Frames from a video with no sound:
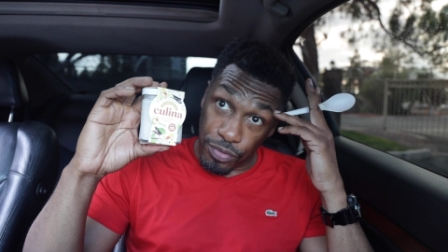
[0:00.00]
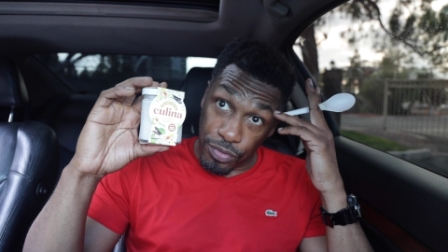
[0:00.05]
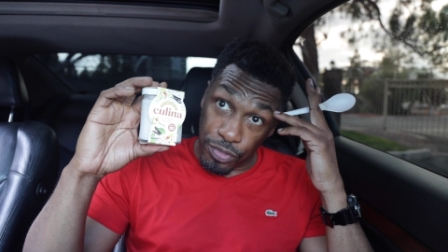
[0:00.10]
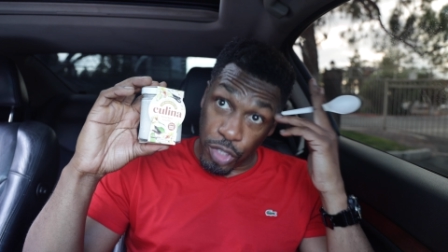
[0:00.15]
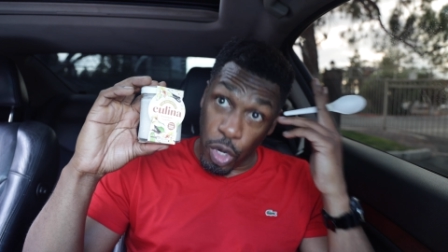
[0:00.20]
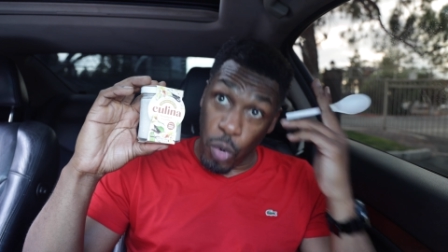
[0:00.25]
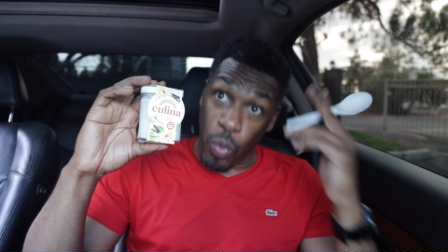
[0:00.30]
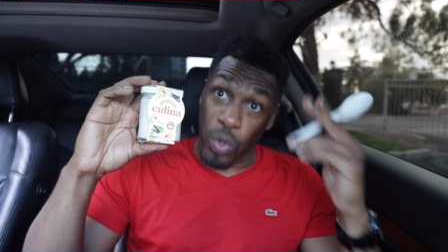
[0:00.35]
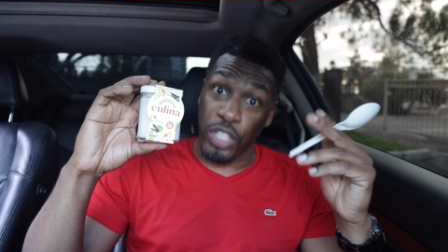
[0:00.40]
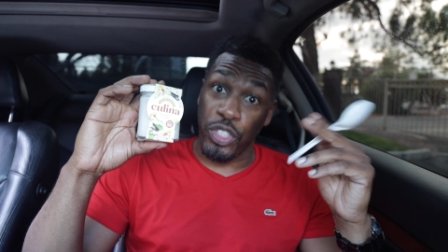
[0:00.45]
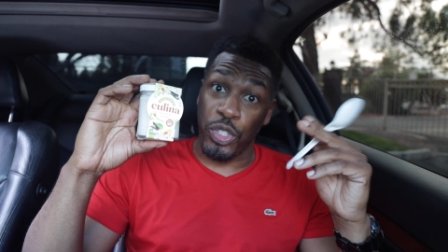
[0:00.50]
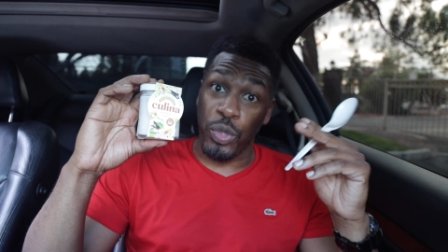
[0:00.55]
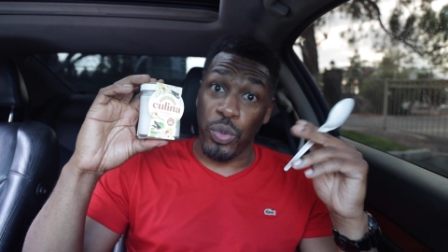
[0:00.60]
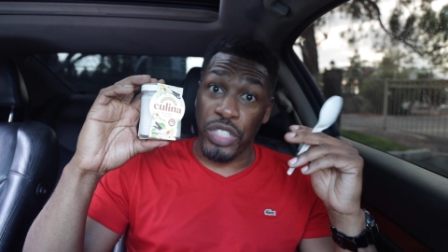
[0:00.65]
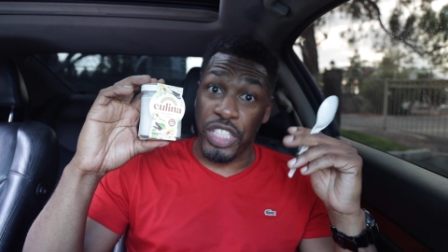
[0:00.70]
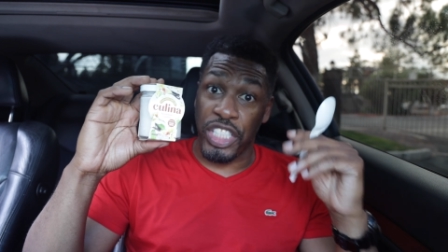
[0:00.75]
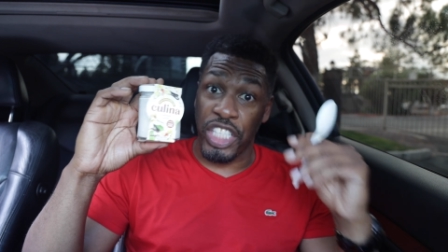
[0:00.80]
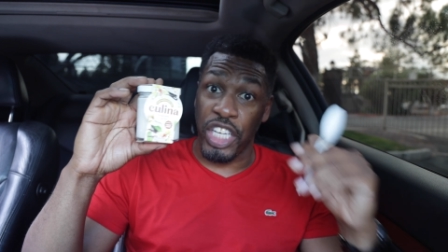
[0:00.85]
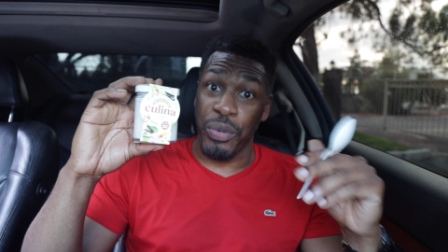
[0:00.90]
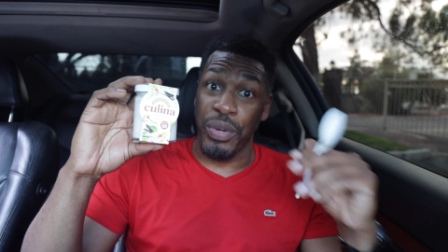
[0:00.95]
don't want to
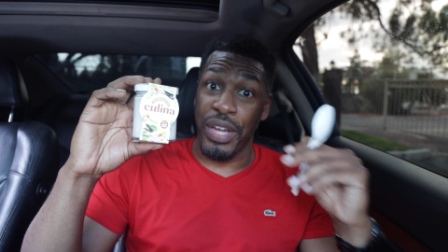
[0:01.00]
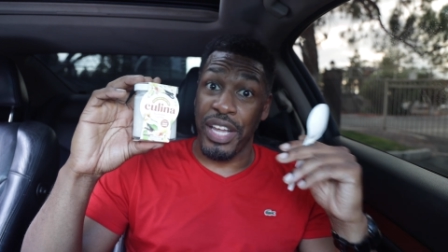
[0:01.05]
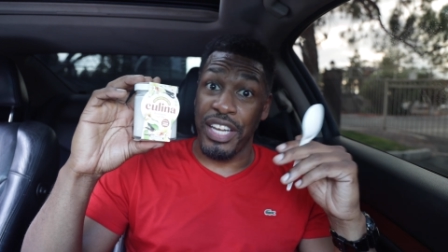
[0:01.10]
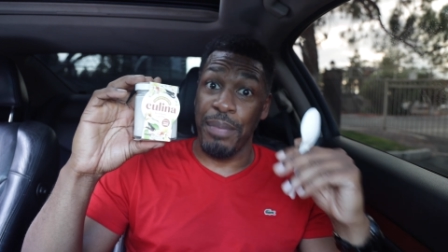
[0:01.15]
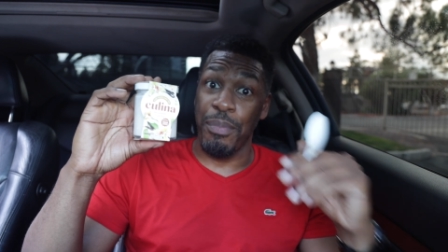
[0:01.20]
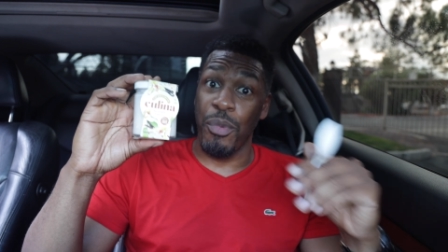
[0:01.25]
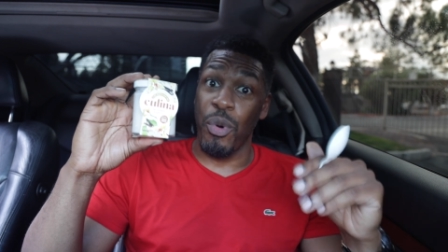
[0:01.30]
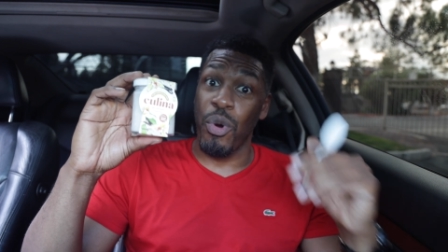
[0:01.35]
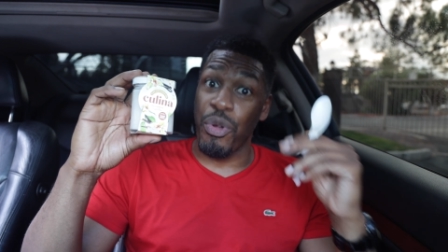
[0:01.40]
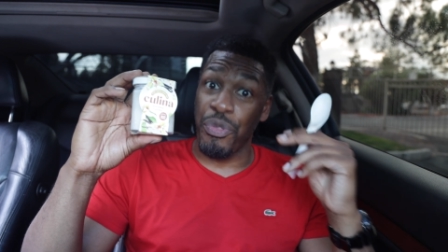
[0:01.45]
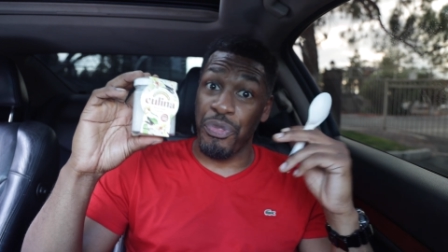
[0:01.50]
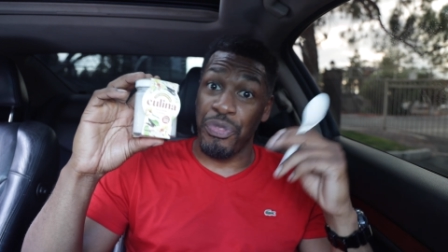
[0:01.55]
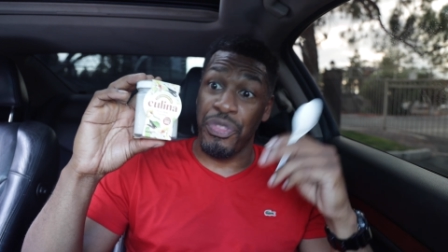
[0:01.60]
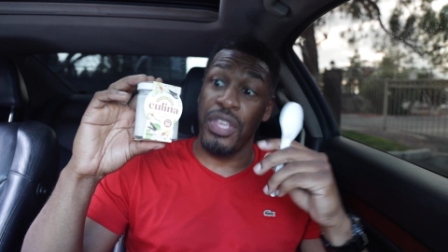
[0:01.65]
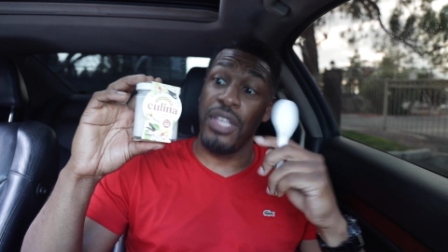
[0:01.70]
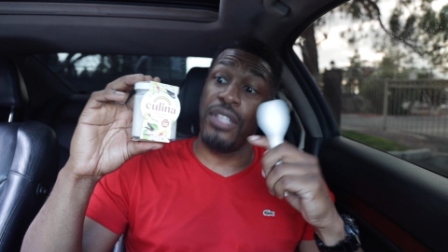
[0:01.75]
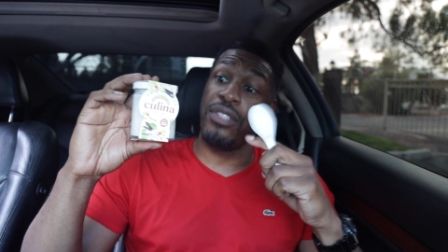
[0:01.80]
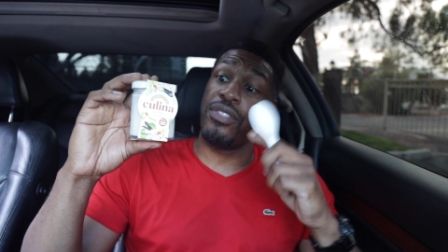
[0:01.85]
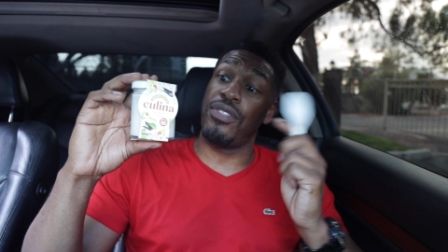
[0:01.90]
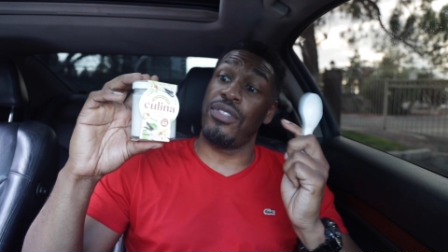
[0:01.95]
do dairy anymore,
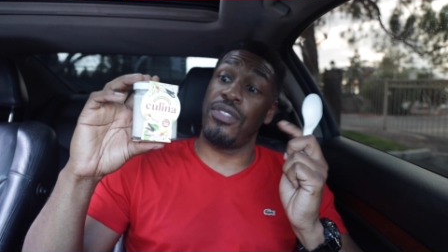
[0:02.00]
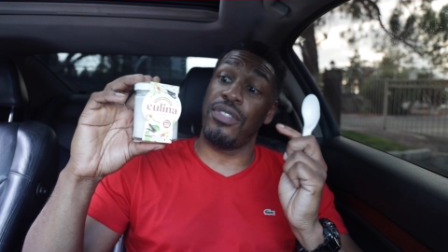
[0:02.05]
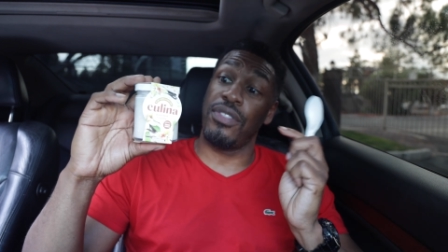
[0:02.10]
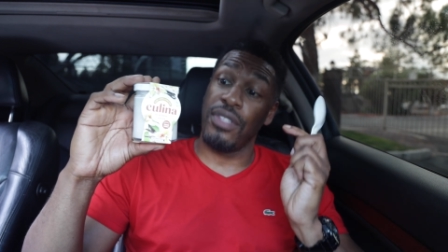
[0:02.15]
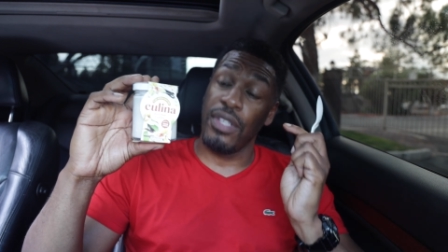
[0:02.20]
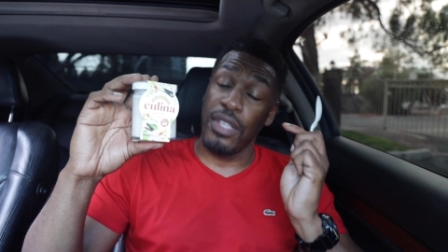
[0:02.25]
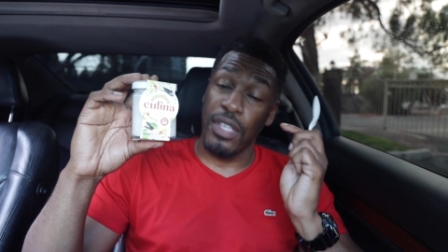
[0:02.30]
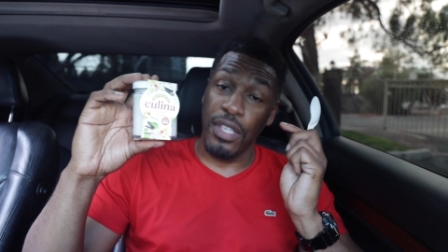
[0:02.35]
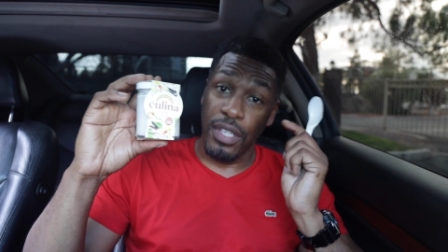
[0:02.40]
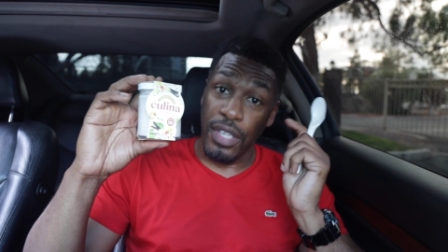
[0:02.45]
this